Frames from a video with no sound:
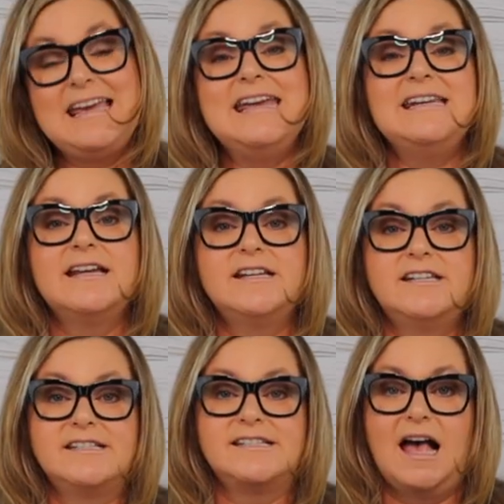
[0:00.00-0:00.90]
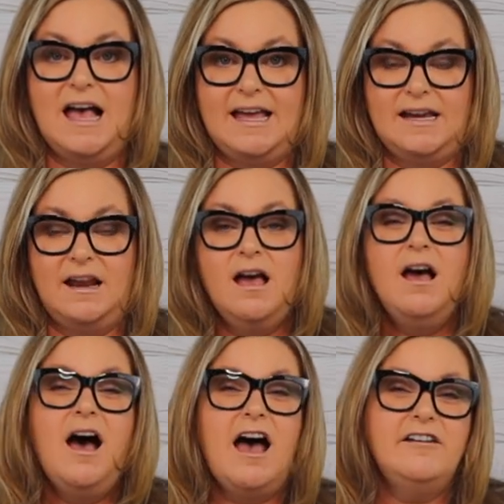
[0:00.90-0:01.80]
It Design.
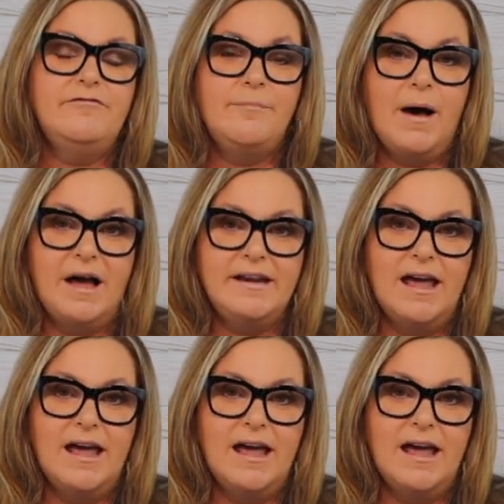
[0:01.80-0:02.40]
I've bought